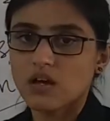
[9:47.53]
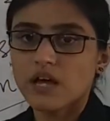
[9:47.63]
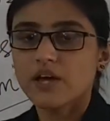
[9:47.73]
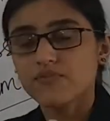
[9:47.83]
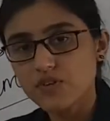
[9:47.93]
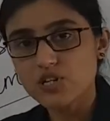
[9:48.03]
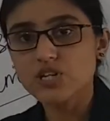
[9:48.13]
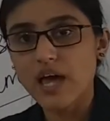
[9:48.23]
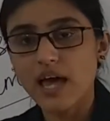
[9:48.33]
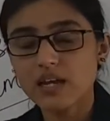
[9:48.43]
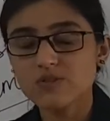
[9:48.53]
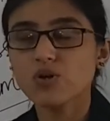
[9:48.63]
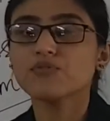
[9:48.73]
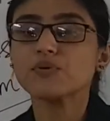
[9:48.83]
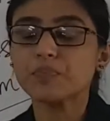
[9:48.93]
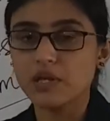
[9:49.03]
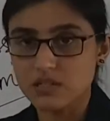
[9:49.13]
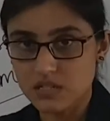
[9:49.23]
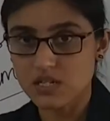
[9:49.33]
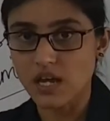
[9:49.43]
if the share is of
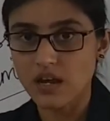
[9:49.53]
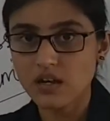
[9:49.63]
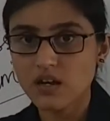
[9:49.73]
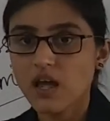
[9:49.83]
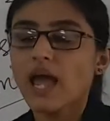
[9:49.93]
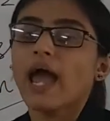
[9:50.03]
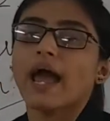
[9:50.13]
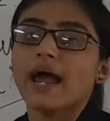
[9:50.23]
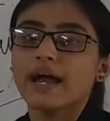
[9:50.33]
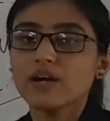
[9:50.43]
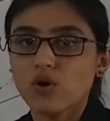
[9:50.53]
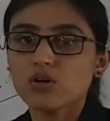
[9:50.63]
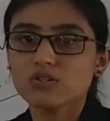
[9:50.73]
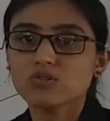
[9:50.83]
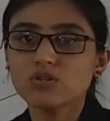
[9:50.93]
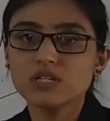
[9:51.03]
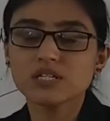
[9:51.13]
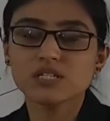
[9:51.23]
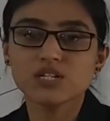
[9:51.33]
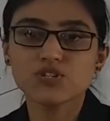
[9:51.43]
rupees 10 and also
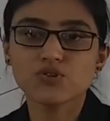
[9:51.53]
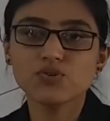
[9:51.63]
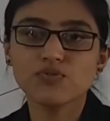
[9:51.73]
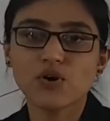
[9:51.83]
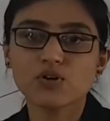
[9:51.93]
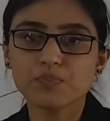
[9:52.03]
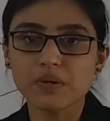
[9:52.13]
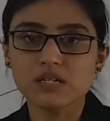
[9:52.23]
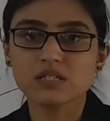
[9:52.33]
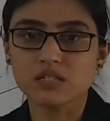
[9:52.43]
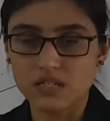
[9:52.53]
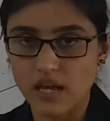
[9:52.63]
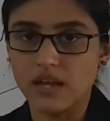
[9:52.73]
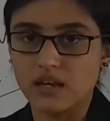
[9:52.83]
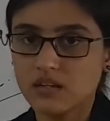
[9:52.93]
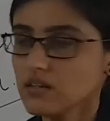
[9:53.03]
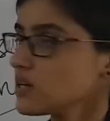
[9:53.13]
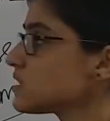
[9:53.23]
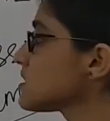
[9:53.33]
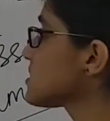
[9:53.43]
it is issued for rupees 10,
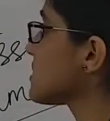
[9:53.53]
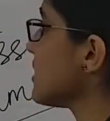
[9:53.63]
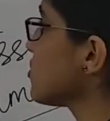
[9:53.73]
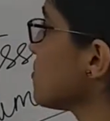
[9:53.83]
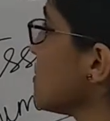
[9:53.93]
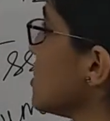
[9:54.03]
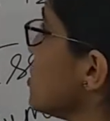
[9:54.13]
it is said to be